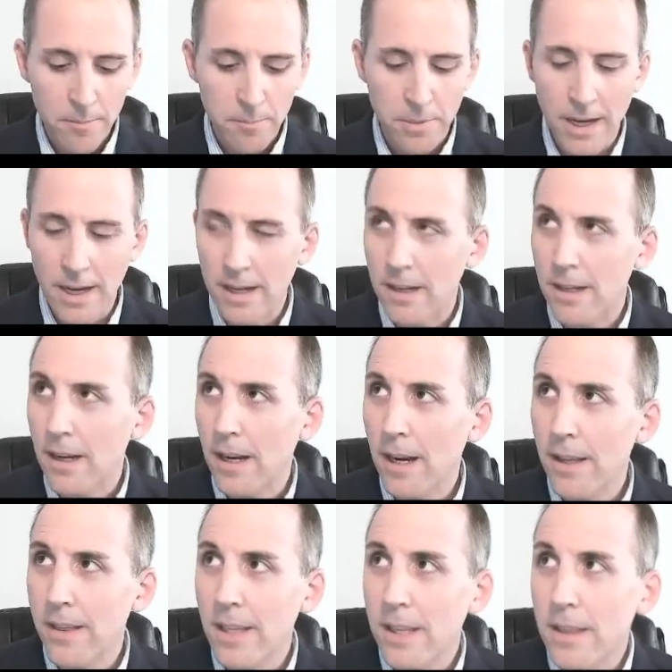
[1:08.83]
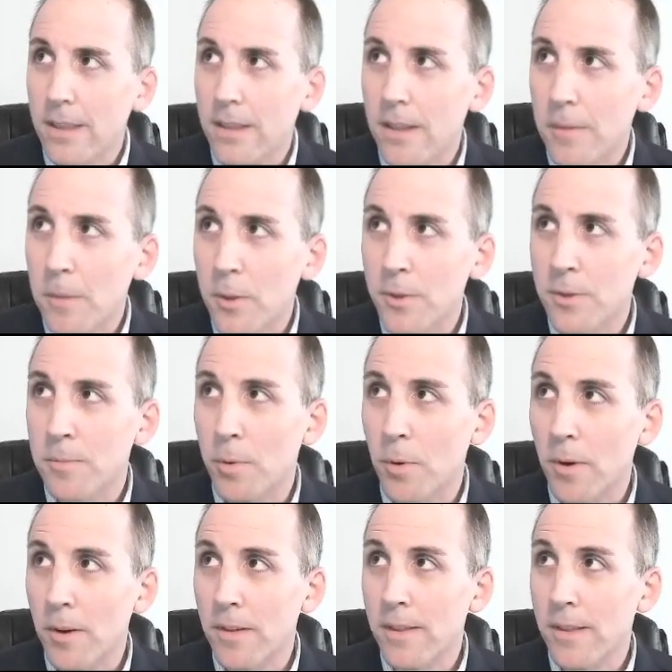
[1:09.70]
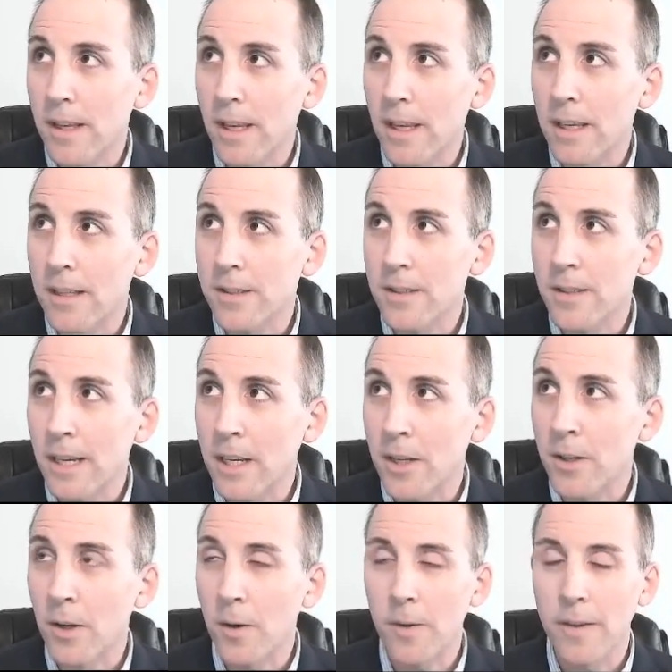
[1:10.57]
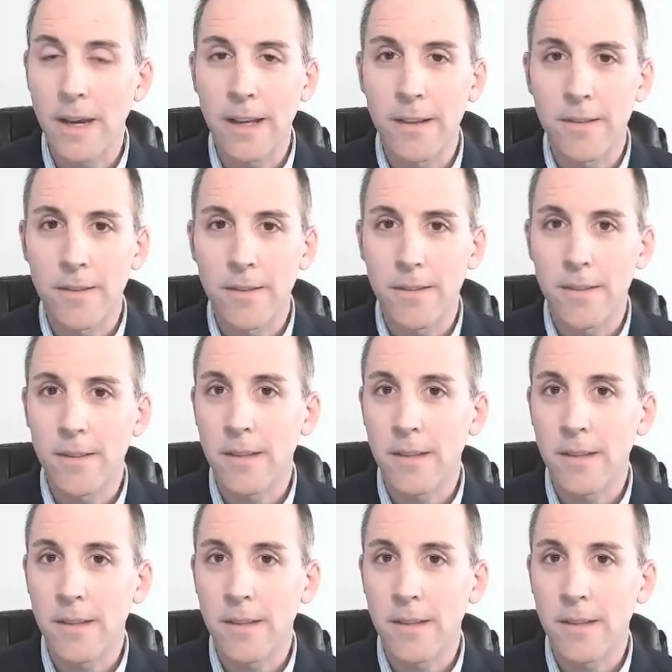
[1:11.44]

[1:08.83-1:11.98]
But I think the most important thing is to let you know that